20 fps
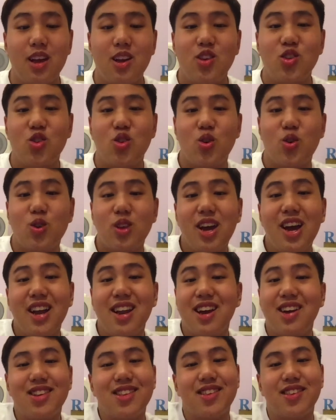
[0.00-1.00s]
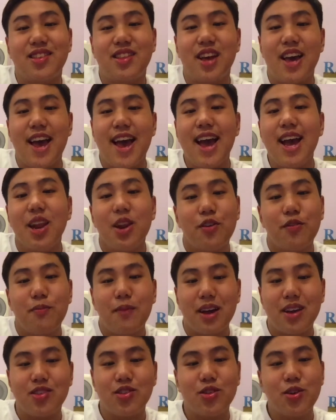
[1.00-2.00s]
So yeah, that's the end of
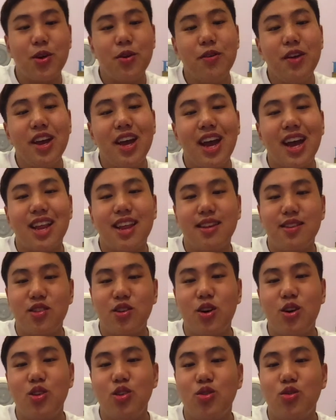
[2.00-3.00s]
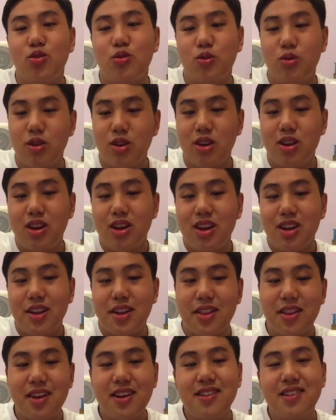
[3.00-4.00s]
my story, and it's on to the
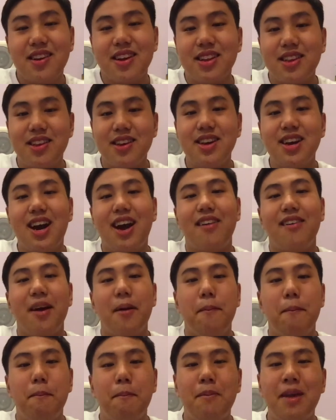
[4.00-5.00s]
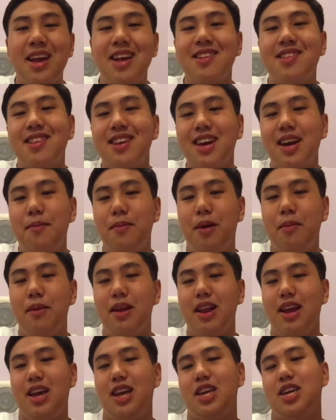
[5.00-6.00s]
things I think are amazing about
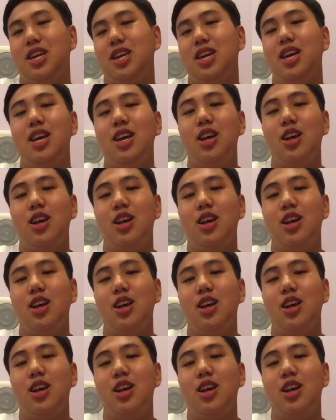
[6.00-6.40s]
Malaysia.